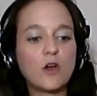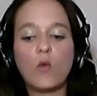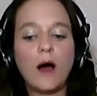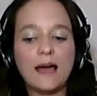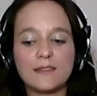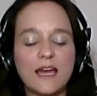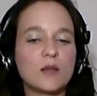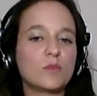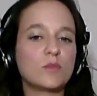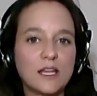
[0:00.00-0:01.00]
know why
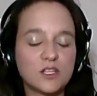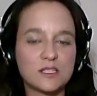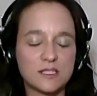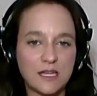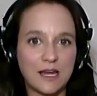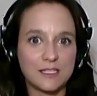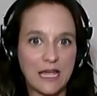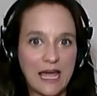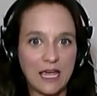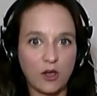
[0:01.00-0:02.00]
then, but I just decided to
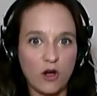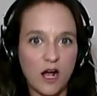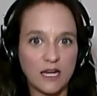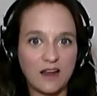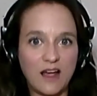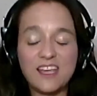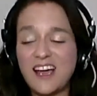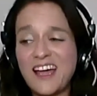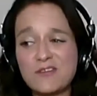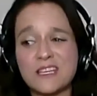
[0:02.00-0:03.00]
hang on. And I
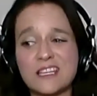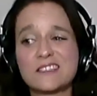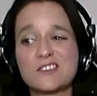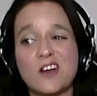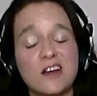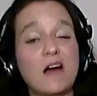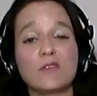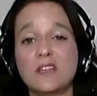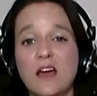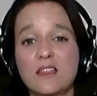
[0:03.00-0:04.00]
really started out
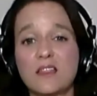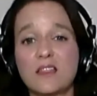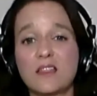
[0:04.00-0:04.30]
with nothing.